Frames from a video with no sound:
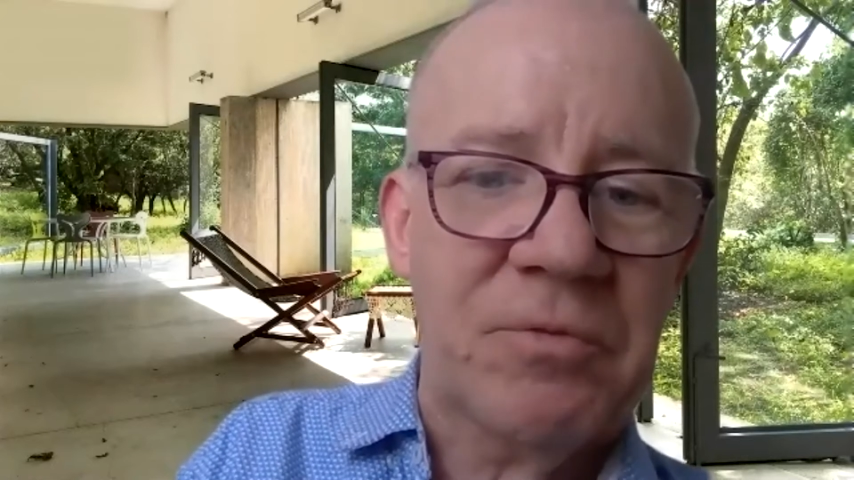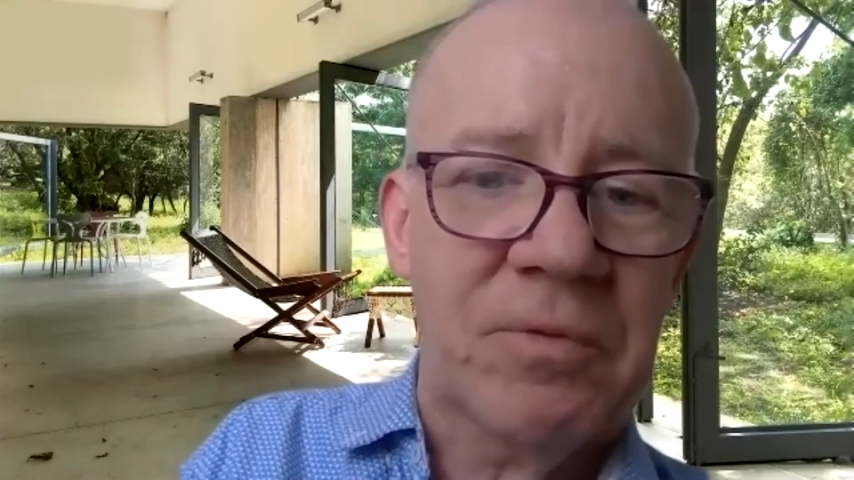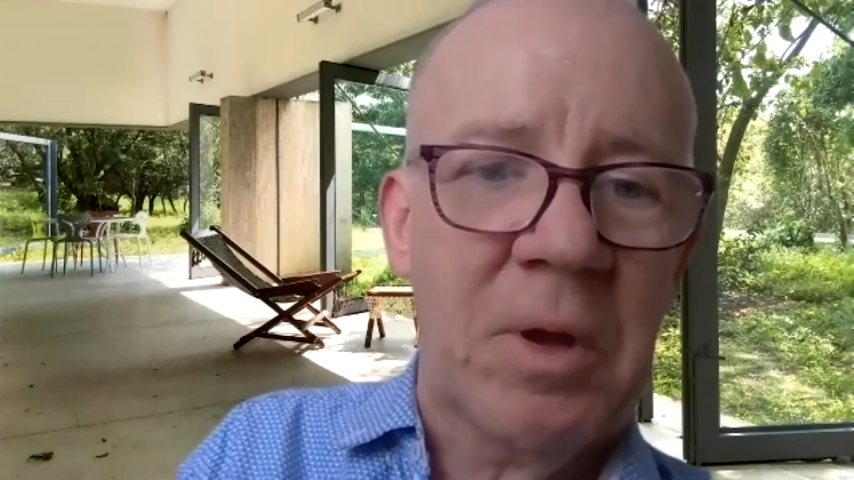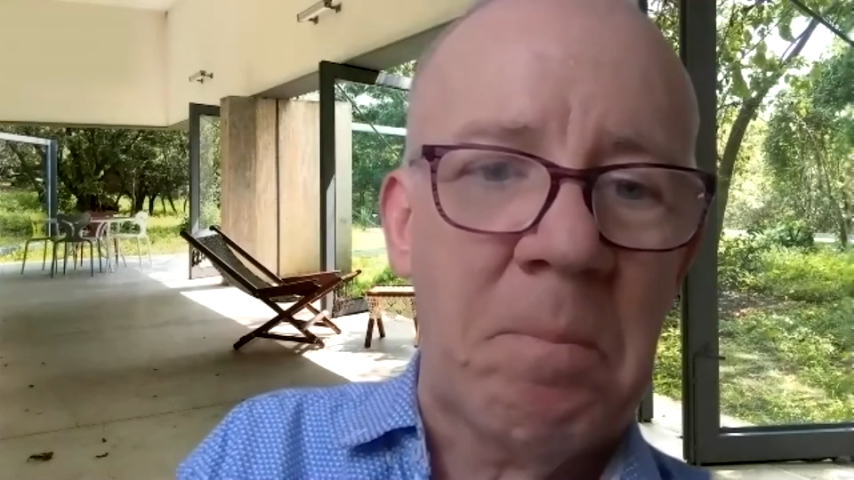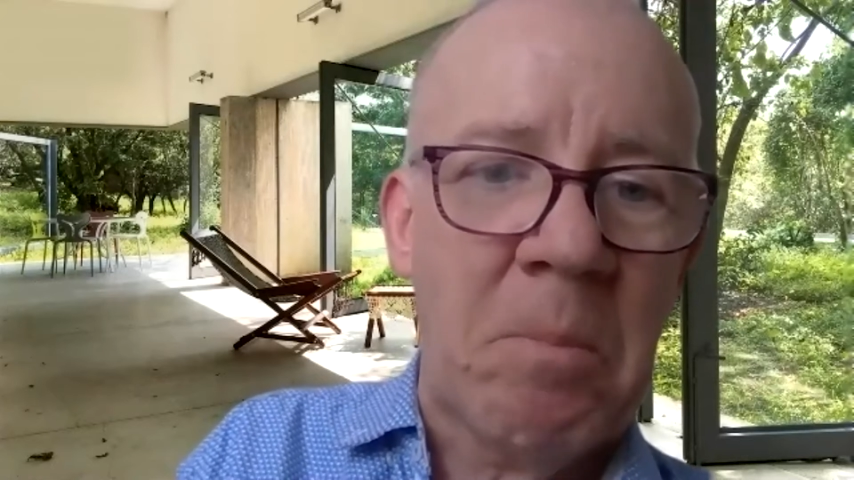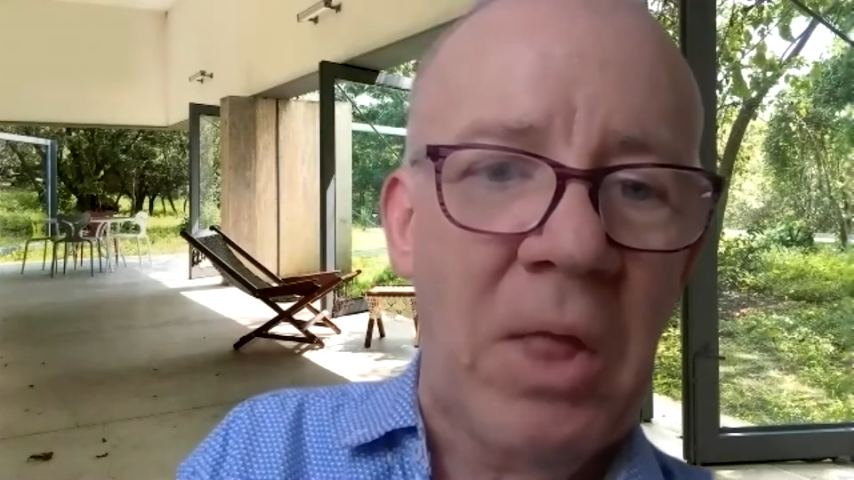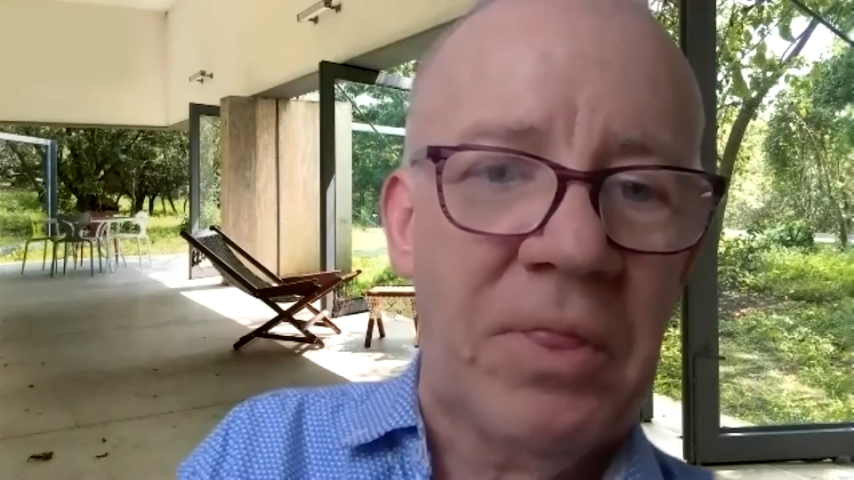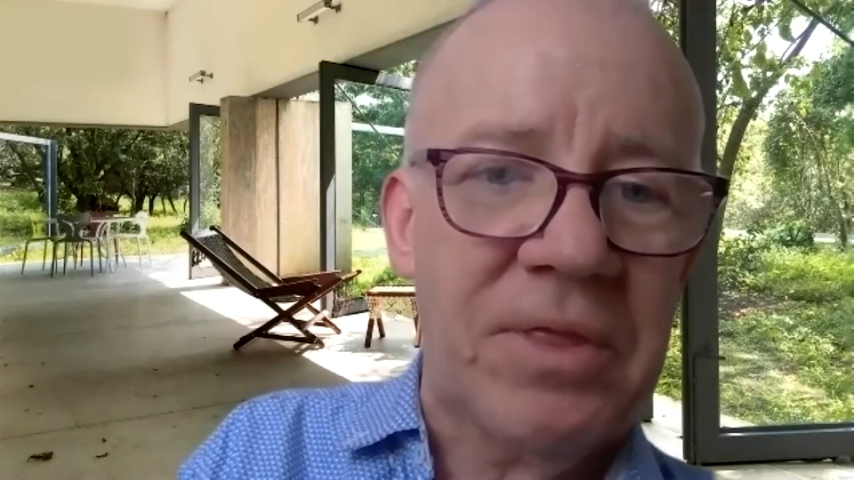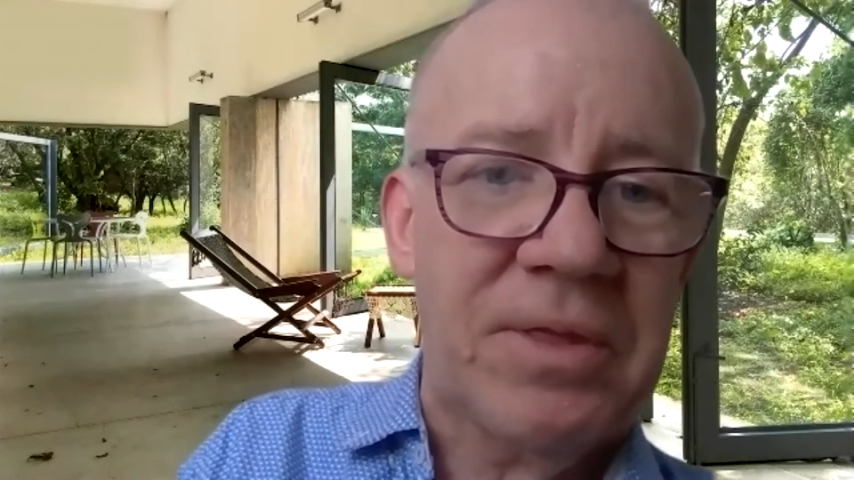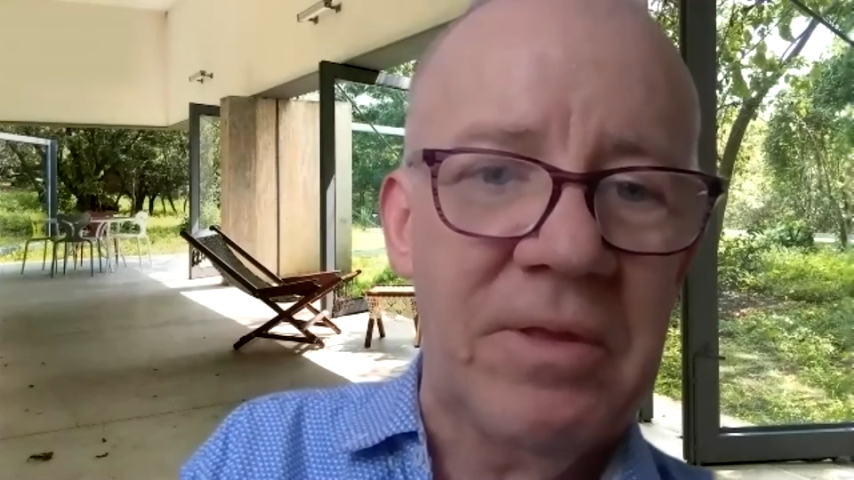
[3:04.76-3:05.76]
for a
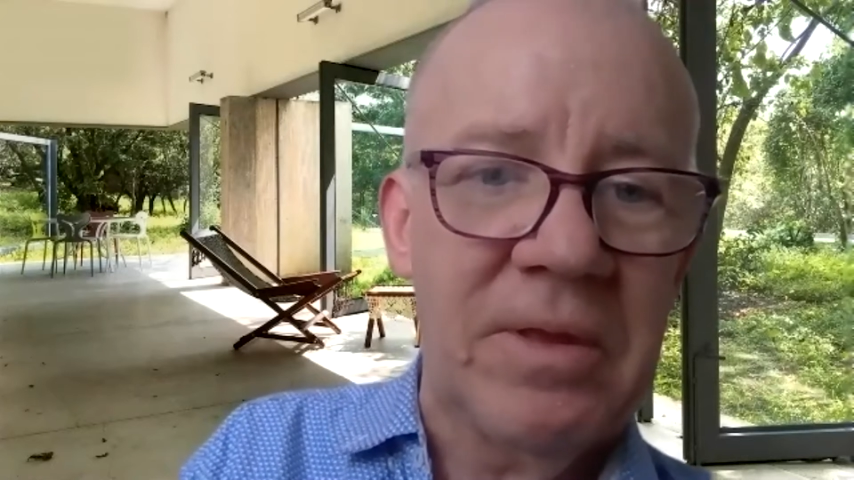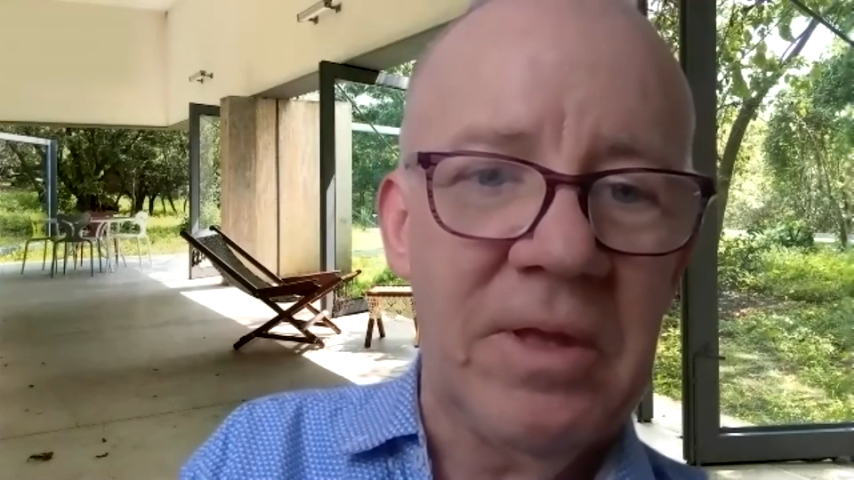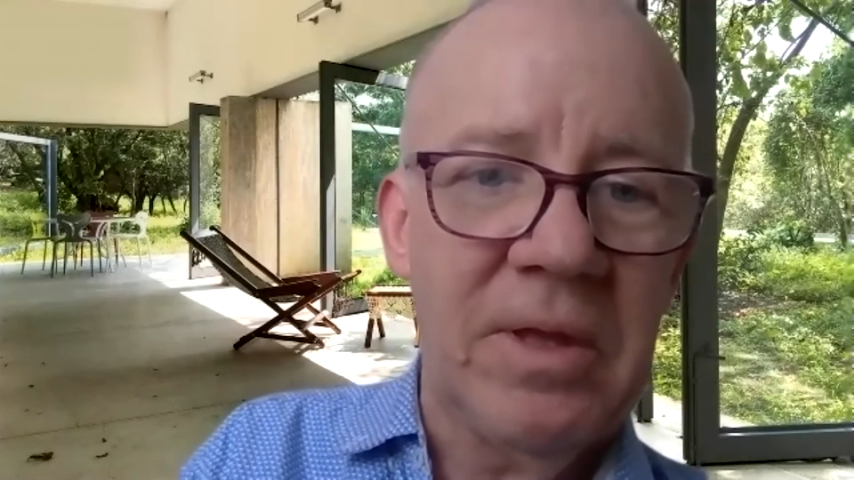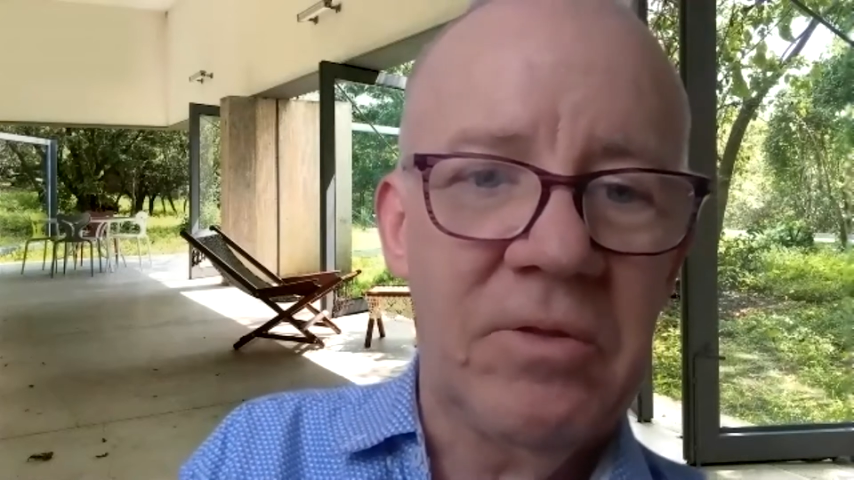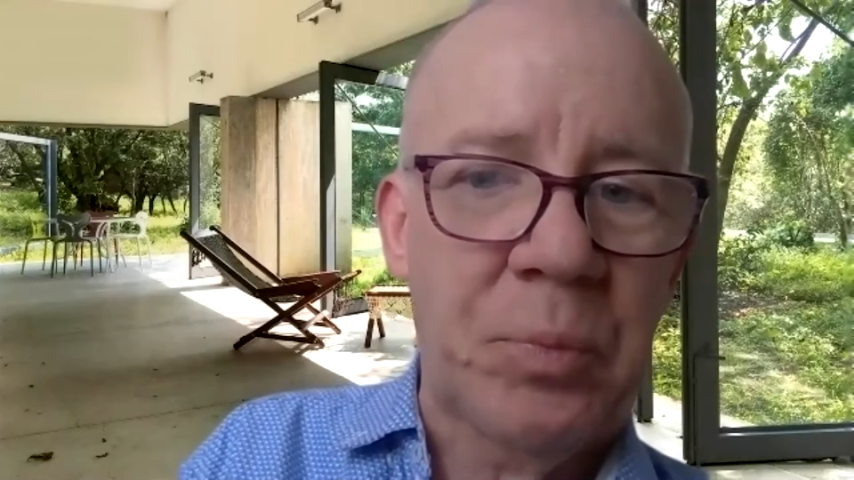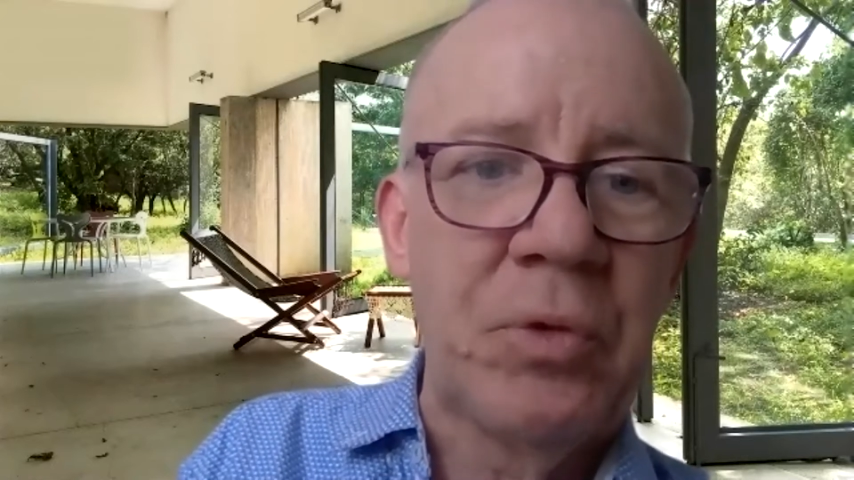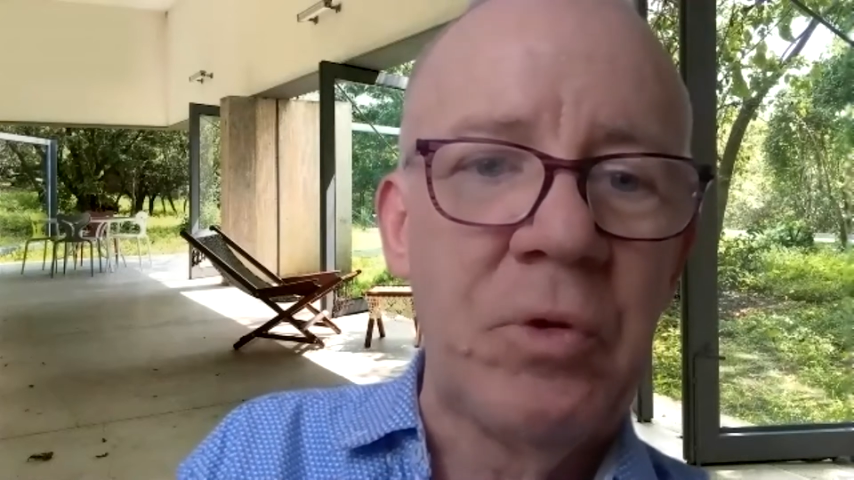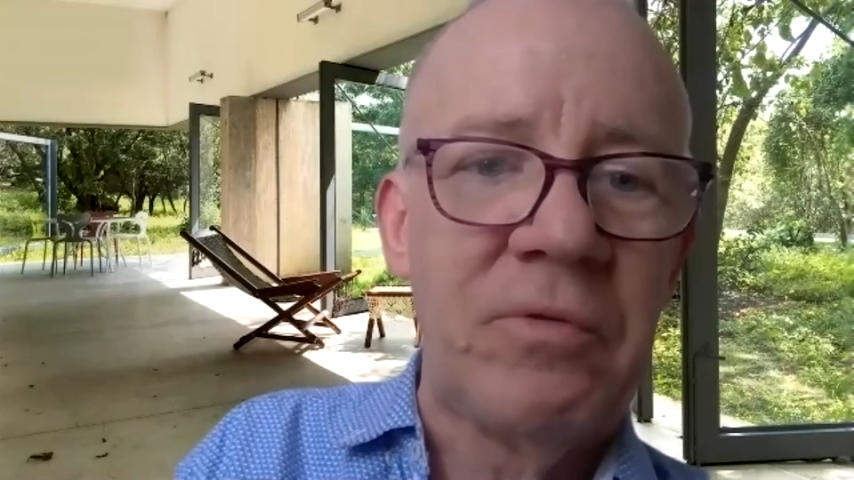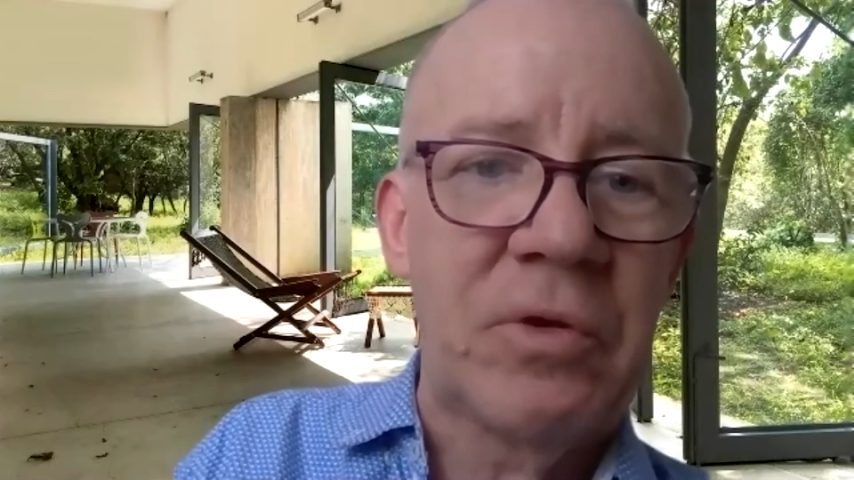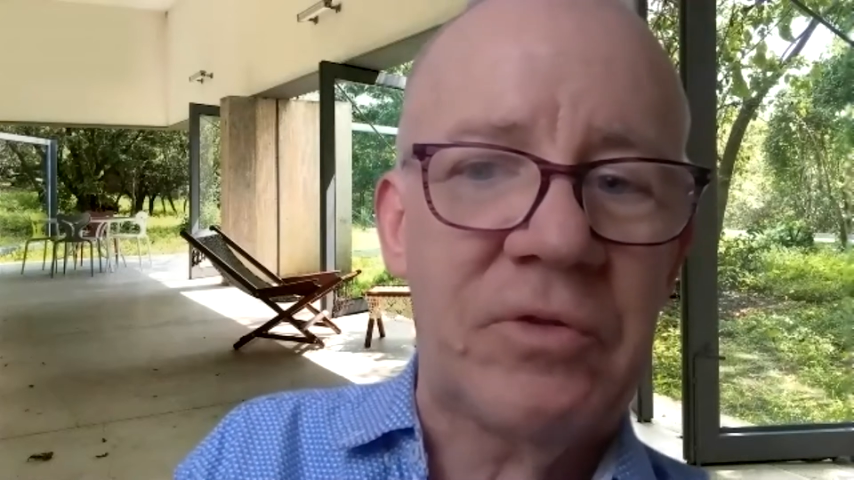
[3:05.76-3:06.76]
month.
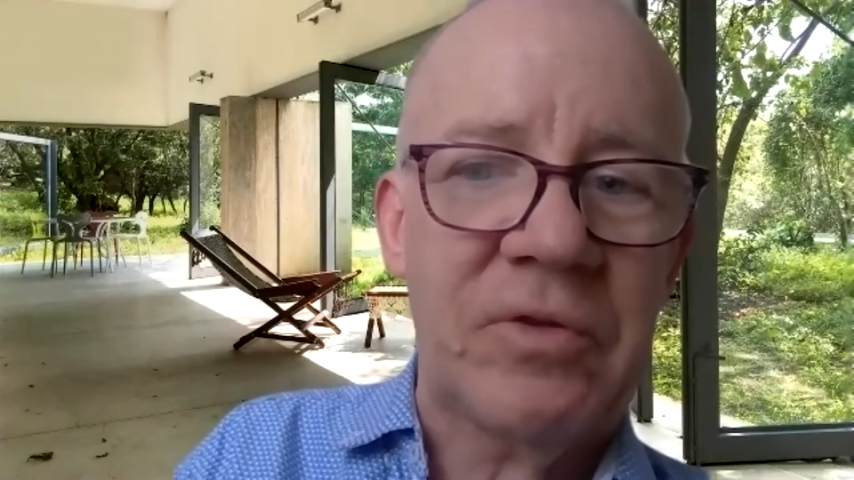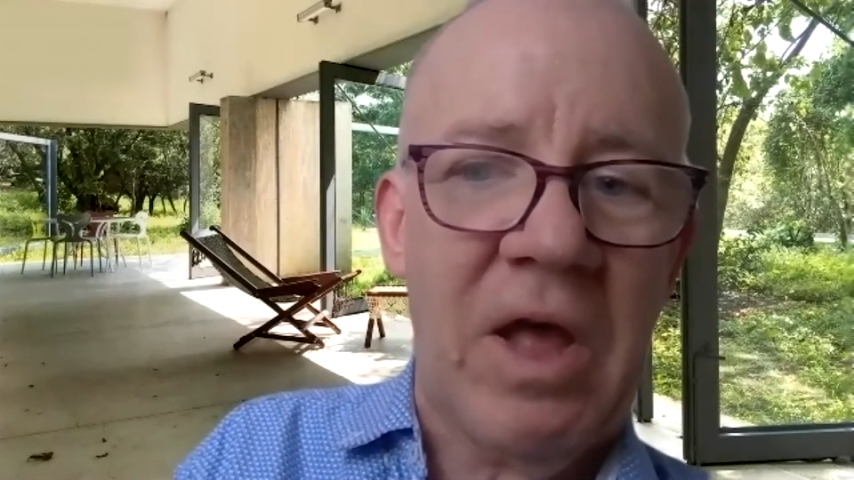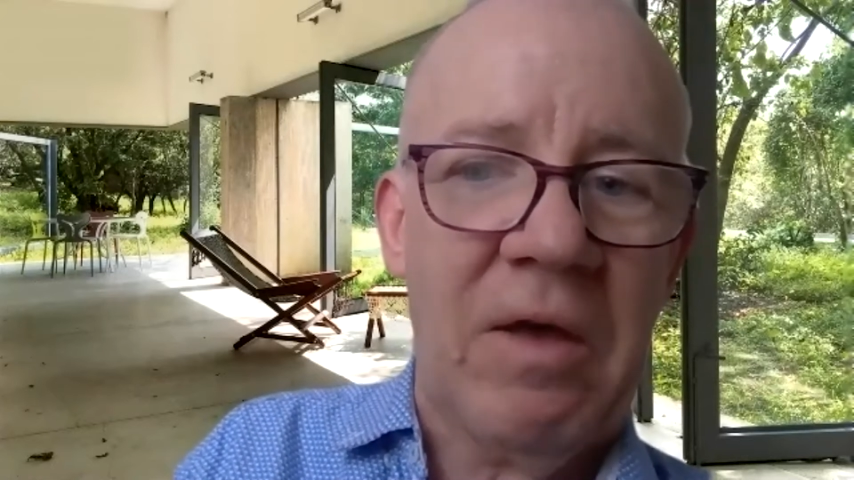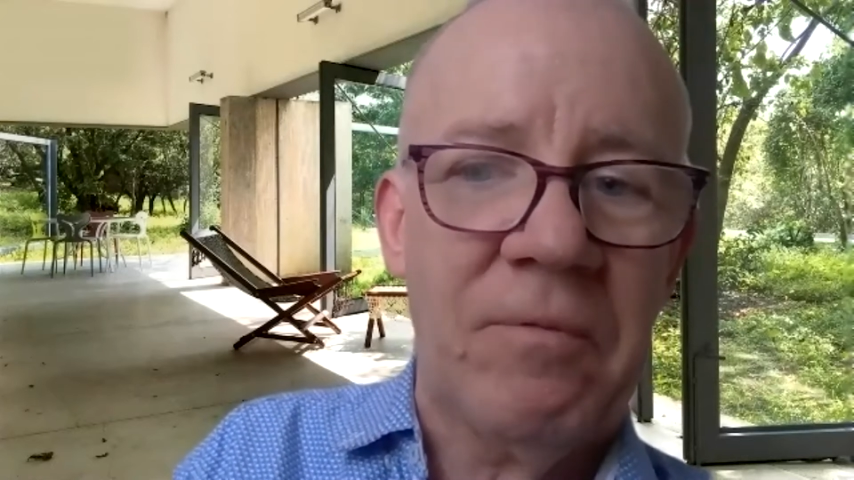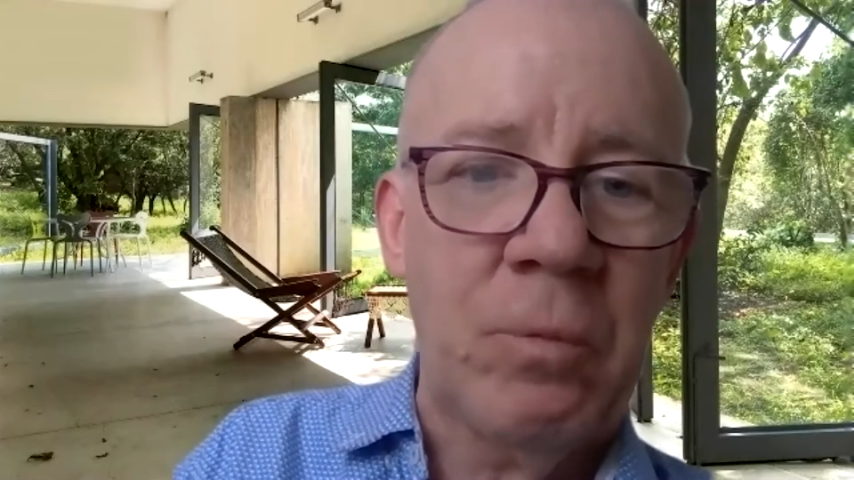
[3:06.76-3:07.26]
Prove yourself.